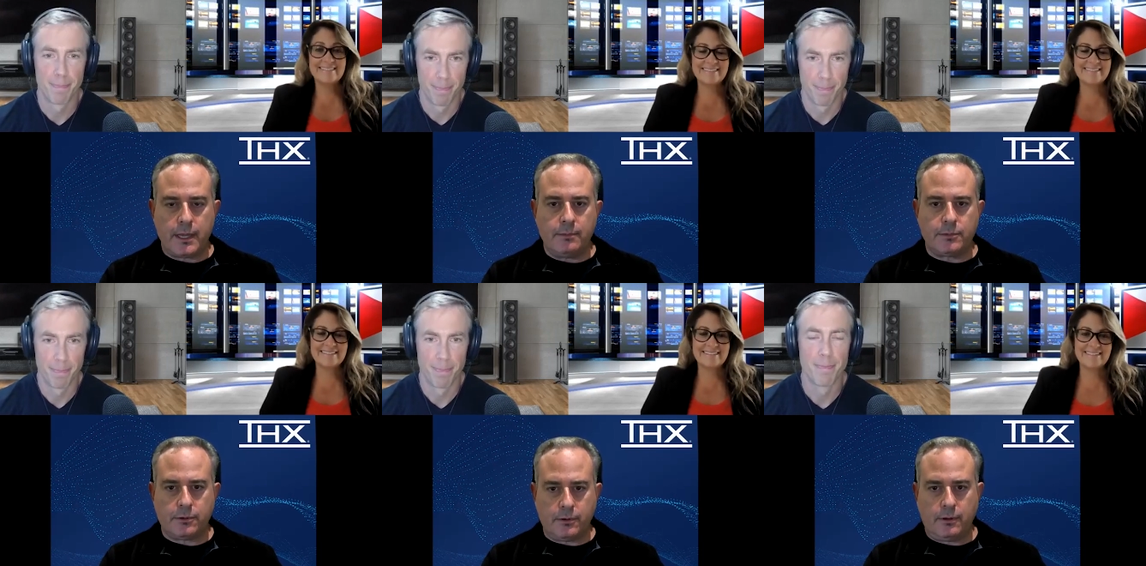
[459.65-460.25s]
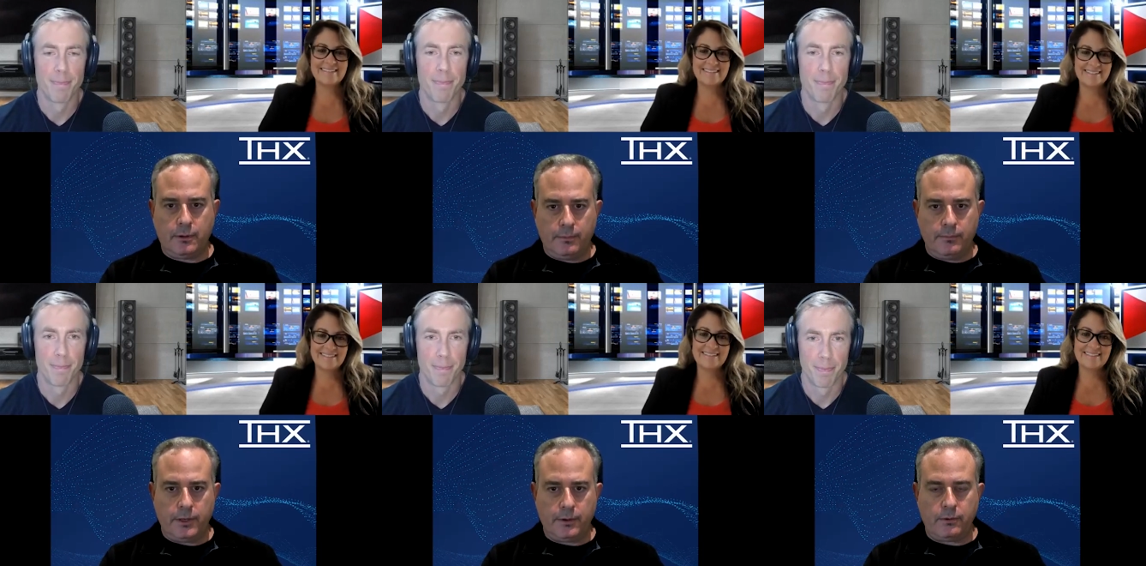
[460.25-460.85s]
Speaker 1: games are
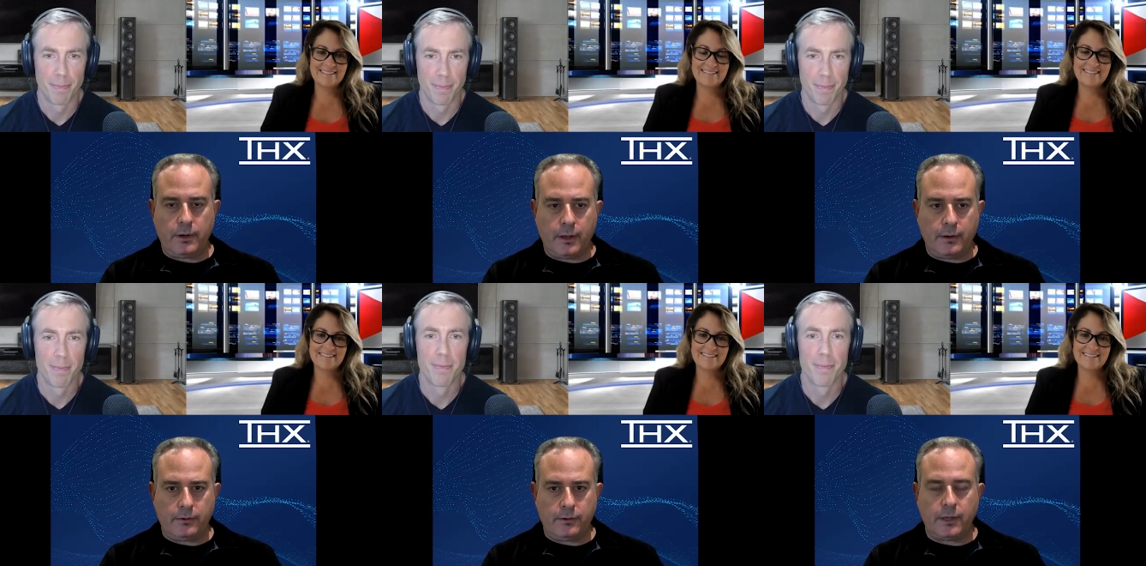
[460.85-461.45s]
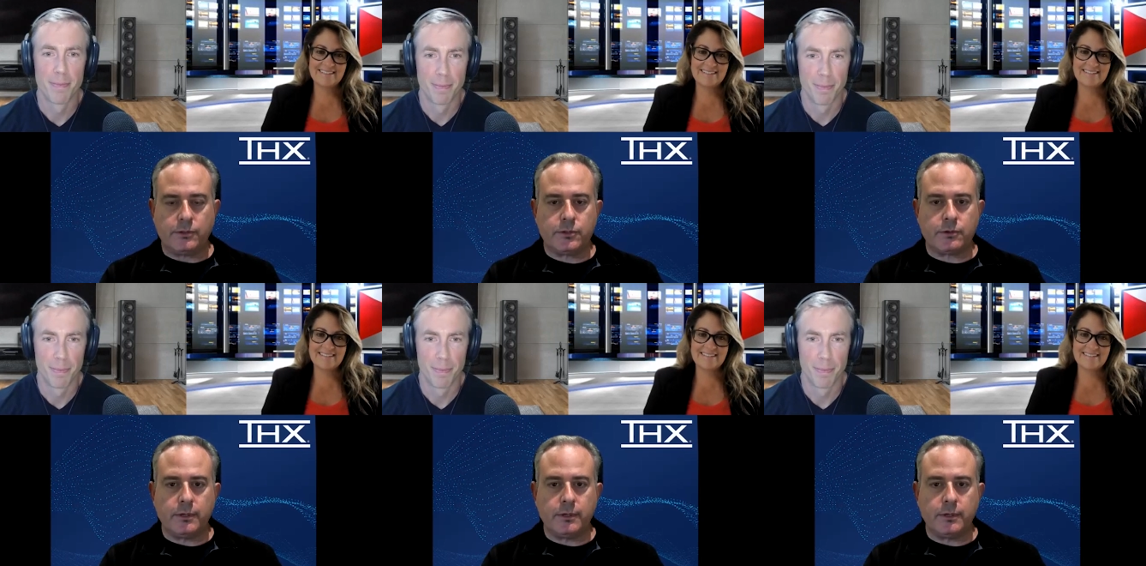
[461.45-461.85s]
all you know on on